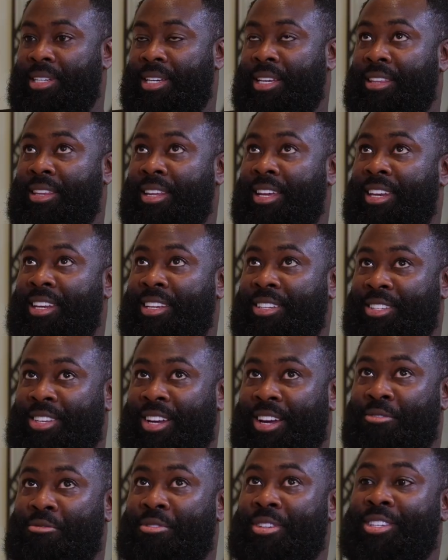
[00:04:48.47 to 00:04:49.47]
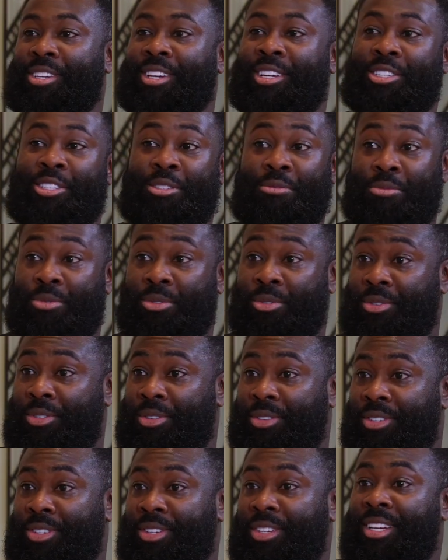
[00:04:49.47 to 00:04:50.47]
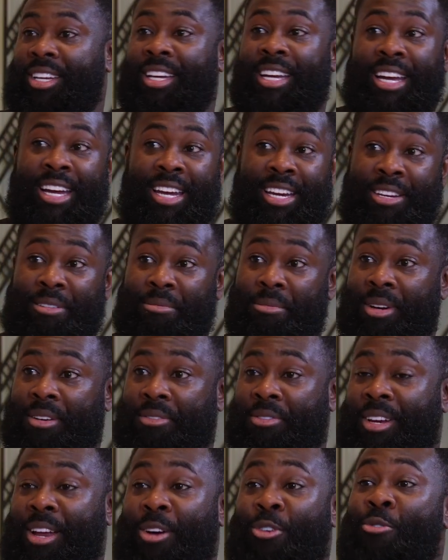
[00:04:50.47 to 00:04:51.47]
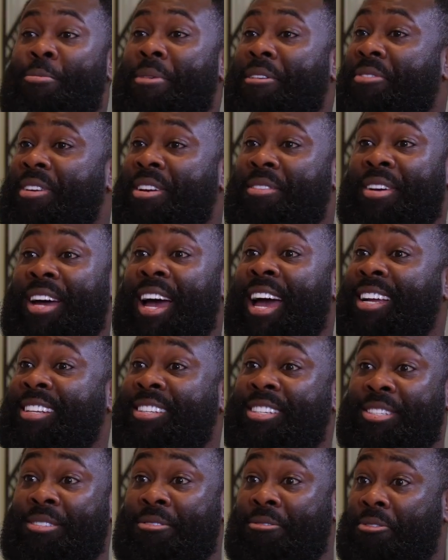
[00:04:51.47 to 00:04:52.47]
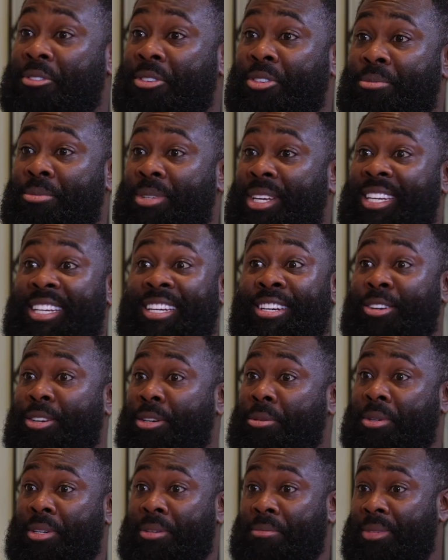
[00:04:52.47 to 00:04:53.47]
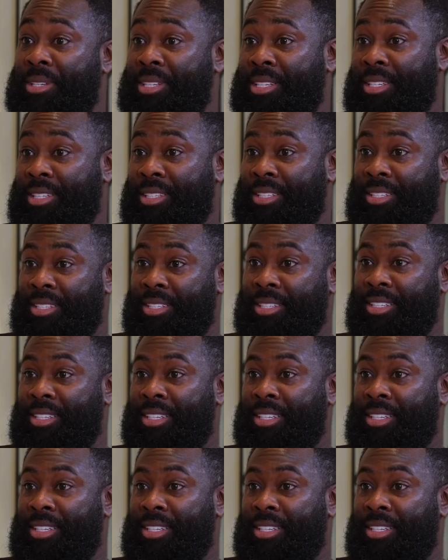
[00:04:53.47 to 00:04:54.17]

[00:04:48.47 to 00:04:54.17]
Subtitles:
And then I started researching more. Eddie Murphy, like all my favorite actors in films, I didn't know they were comedians.